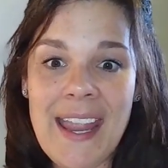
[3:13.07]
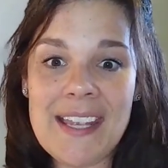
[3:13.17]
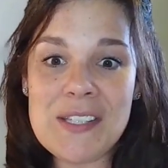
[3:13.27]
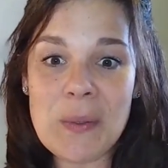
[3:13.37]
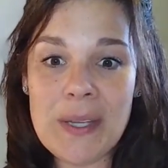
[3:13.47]

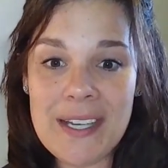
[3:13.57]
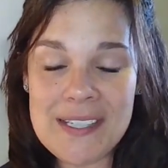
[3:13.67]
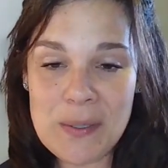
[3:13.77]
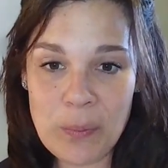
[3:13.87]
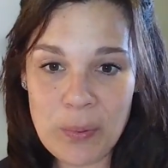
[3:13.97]
And so it
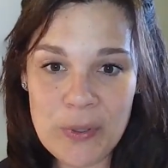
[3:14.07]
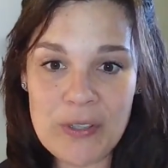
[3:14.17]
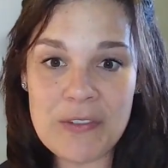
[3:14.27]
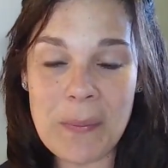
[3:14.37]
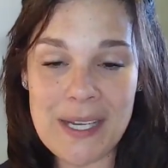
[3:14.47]
has
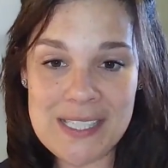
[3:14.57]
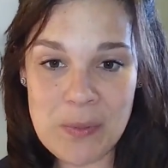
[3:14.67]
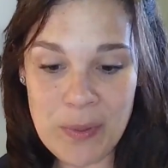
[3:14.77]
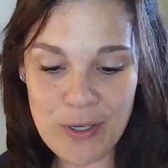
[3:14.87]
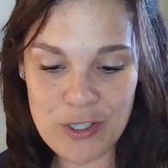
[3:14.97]
improved my
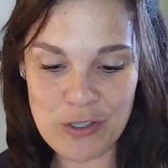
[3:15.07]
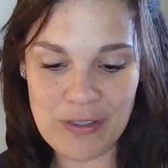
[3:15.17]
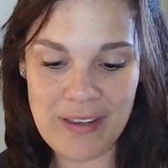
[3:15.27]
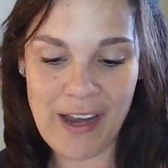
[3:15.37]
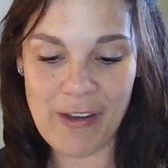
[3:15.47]
spiritual
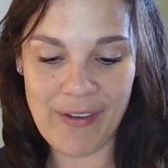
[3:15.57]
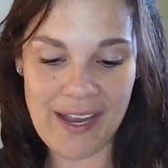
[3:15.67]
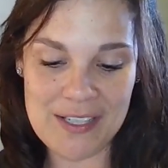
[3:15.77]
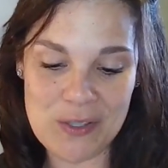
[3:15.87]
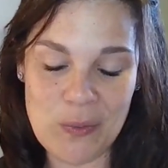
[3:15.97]
life
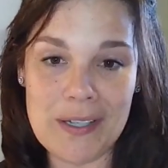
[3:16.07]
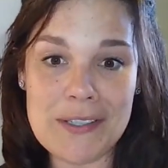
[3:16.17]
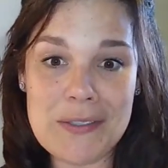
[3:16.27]
as well.